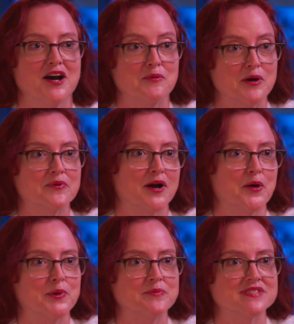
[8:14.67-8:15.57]
about
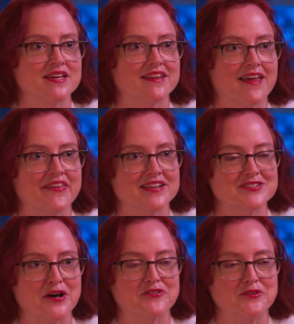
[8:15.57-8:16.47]
problems. And that's
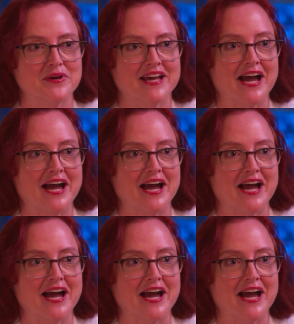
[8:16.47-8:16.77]
often what